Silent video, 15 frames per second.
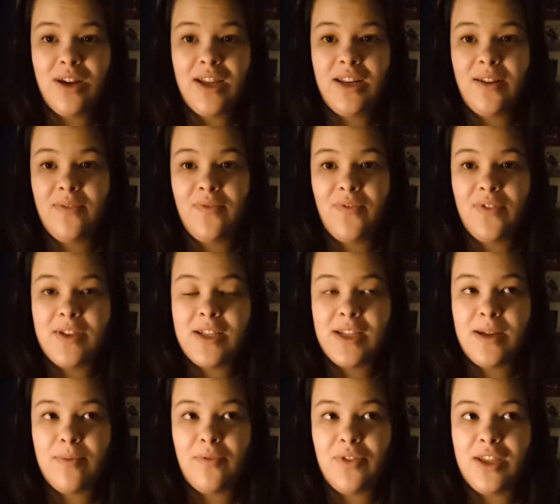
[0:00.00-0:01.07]
And if
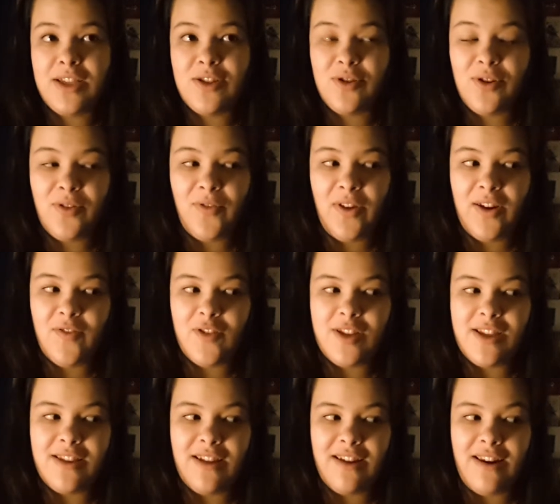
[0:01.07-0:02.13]
some of these are your
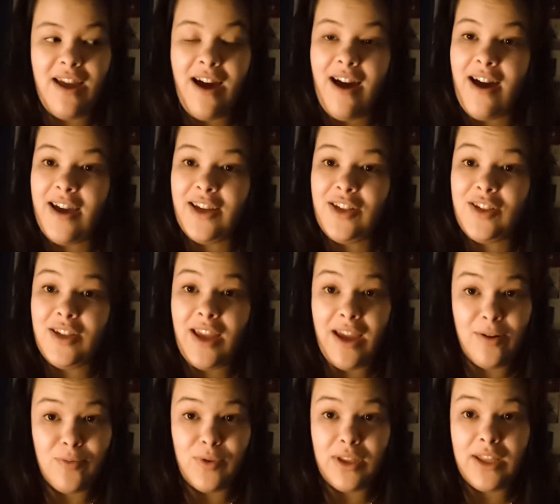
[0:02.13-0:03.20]
favorites, then I
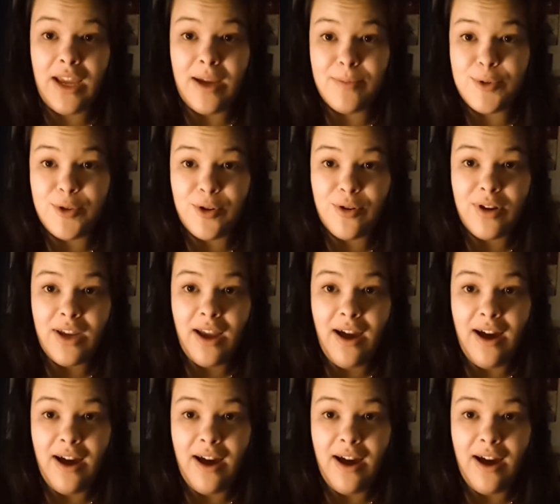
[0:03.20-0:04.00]
really am sorry.